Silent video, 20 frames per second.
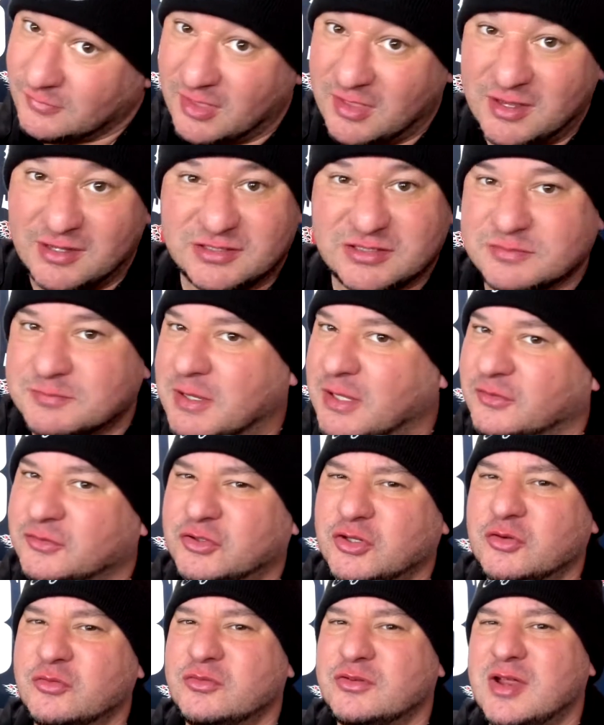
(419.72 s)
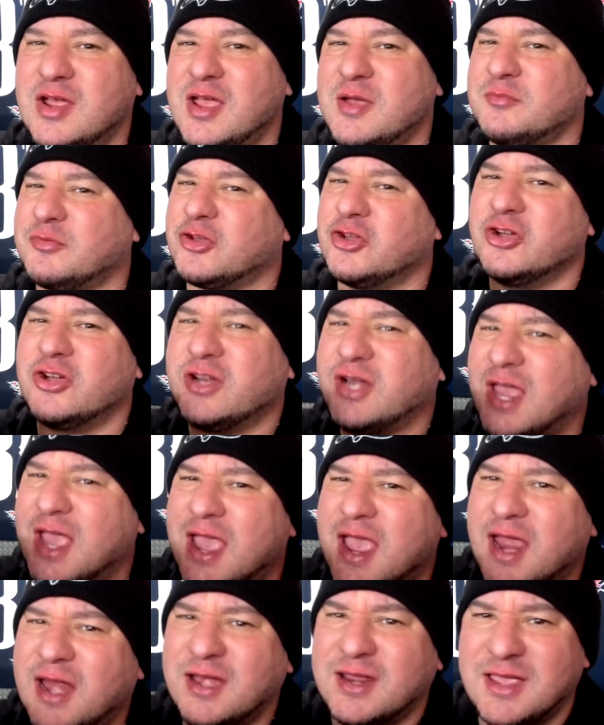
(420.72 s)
it smelled too damn good. I had to